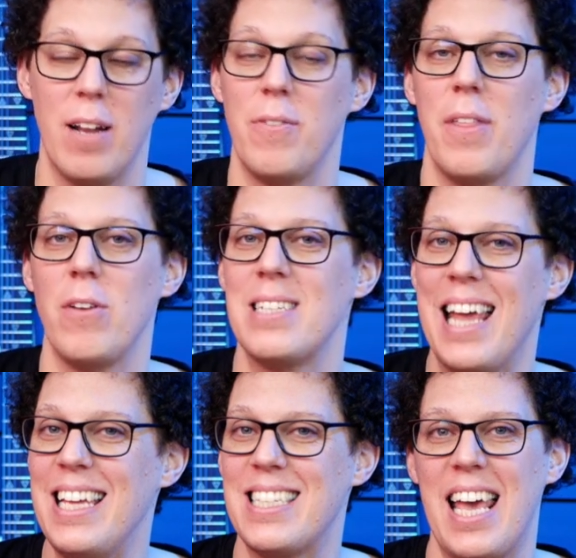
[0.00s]
And for those
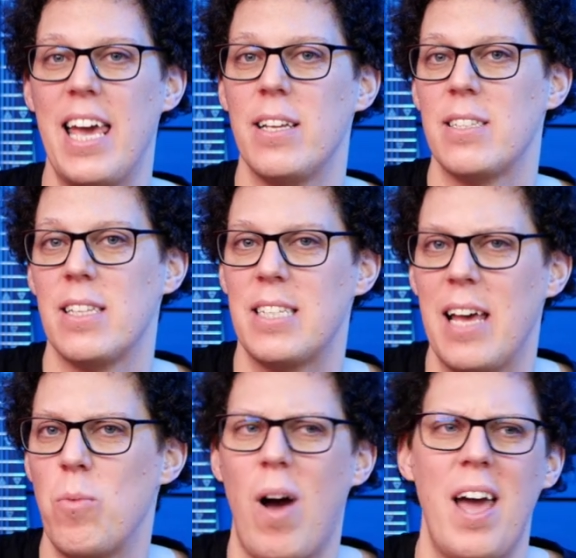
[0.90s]
naysayers that said,